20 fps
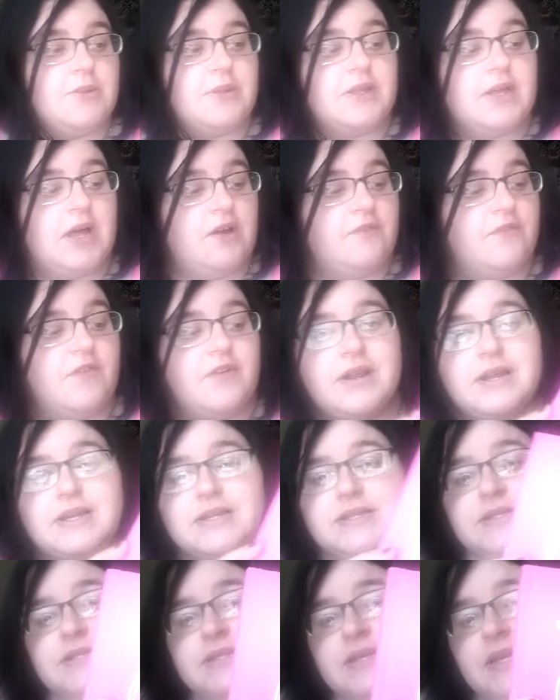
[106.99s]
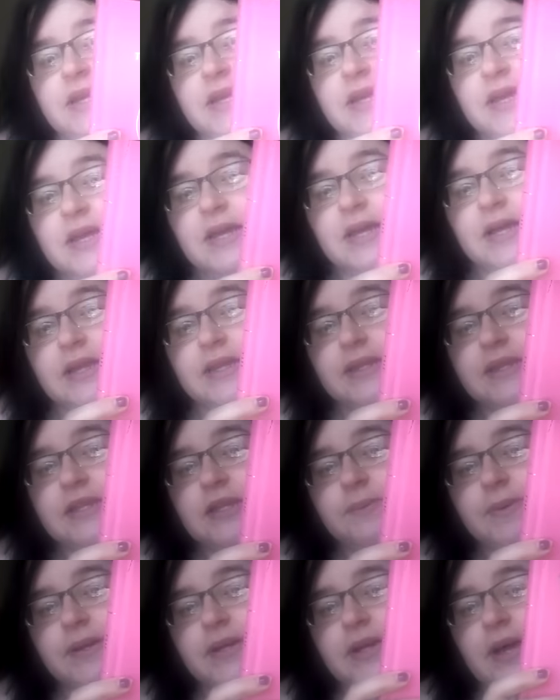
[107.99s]
so the cover is a
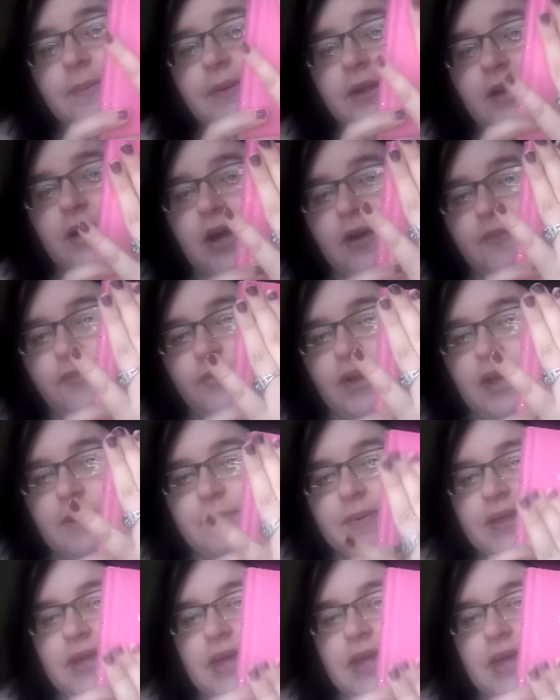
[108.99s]
little bit coming off, so I gotta be